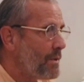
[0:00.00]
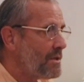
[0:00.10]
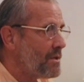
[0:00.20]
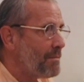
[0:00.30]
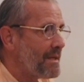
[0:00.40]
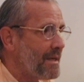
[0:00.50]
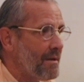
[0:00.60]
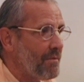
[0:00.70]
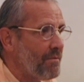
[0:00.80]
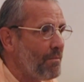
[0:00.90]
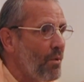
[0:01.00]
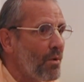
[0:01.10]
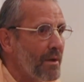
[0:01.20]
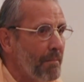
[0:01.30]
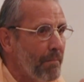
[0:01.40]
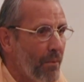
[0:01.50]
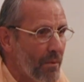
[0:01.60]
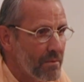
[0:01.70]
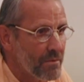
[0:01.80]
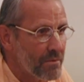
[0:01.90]
we should give more
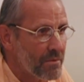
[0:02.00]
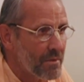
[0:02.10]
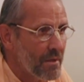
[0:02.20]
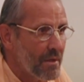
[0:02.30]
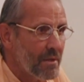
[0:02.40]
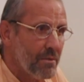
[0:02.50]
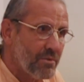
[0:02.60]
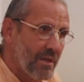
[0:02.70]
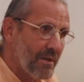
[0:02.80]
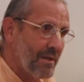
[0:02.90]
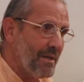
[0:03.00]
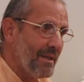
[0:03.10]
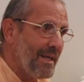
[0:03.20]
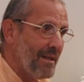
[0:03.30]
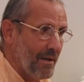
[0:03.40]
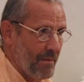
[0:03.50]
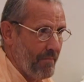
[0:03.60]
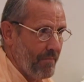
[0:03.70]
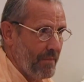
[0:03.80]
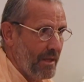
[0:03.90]
importance to Chaitanya-līlā
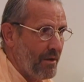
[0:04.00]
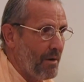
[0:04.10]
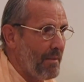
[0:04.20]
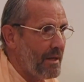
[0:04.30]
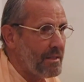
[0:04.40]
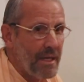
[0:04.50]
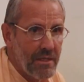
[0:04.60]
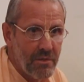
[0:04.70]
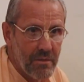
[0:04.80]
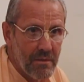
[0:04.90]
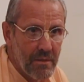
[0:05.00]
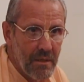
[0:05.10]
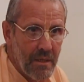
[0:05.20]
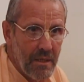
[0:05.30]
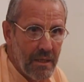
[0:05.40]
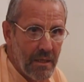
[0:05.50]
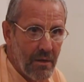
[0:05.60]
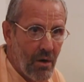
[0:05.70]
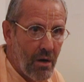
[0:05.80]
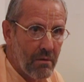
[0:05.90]
in our meditation, in
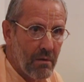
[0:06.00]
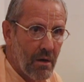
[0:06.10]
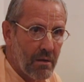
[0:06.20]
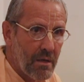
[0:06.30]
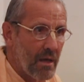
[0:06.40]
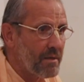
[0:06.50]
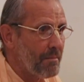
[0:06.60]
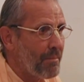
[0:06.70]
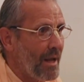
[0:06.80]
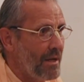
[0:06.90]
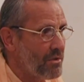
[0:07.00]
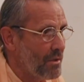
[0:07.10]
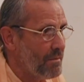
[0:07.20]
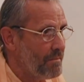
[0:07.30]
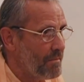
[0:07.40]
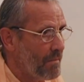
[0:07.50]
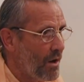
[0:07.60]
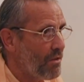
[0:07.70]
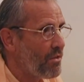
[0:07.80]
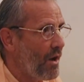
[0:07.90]
our contemplation,
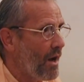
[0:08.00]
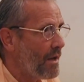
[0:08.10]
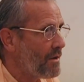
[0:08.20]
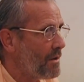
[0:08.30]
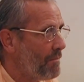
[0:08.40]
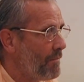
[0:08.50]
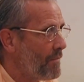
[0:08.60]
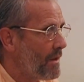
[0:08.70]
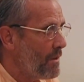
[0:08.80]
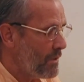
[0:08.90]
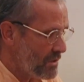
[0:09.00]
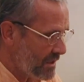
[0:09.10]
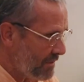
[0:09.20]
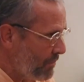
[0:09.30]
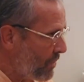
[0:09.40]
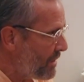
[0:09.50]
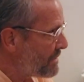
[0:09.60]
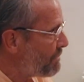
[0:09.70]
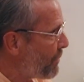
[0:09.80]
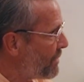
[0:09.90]
our thought. We should give more
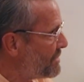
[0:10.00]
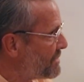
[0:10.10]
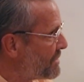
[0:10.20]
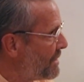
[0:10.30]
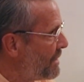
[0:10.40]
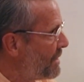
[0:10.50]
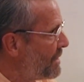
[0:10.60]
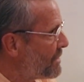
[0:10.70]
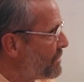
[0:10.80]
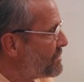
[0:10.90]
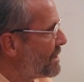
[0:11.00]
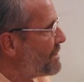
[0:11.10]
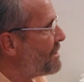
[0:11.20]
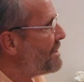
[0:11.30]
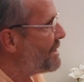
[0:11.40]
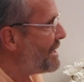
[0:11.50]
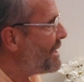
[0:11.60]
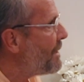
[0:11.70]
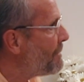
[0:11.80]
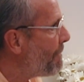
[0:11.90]
importance to Chaitanya-līlā